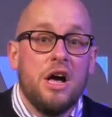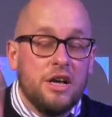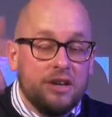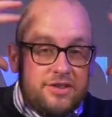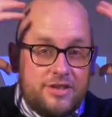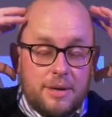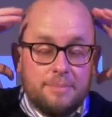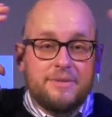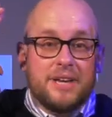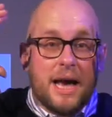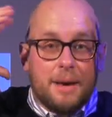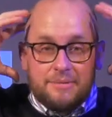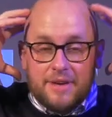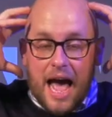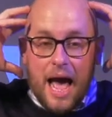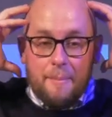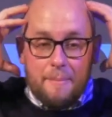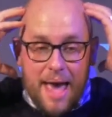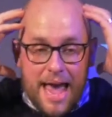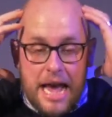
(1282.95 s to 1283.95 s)
Sometimes
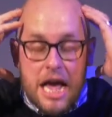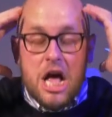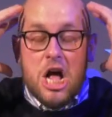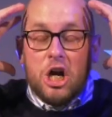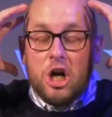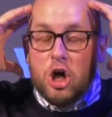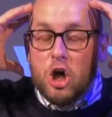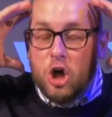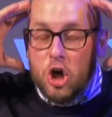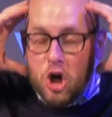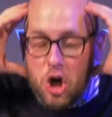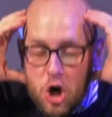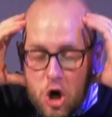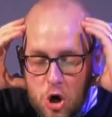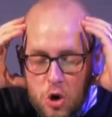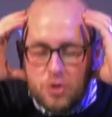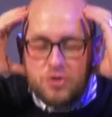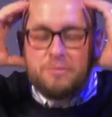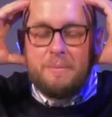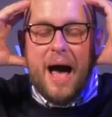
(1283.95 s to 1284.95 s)
I may
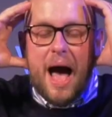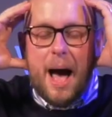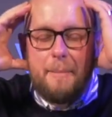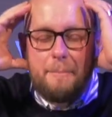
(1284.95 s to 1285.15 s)
lose my